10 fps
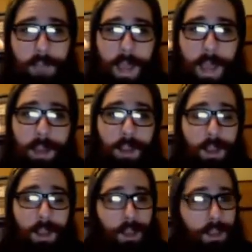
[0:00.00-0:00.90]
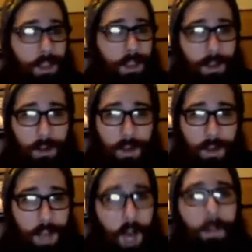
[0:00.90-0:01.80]
been
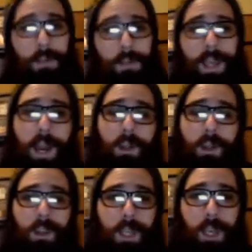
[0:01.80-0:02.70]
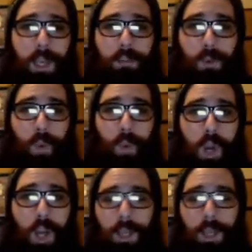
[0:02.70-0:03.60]
helping me out looking for
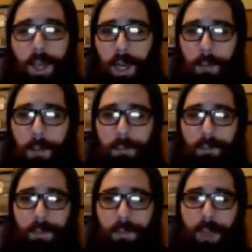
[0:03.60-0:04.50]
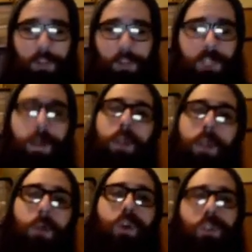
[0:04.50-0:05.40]
work, have just been
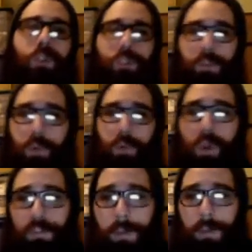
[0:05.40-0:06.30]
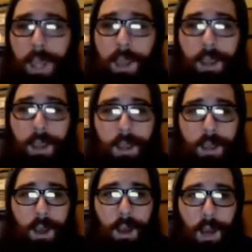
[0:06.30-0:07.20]
emotional support for me
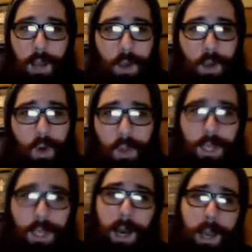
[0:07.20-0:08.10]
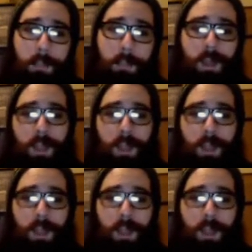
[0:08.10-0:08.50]
the whole time.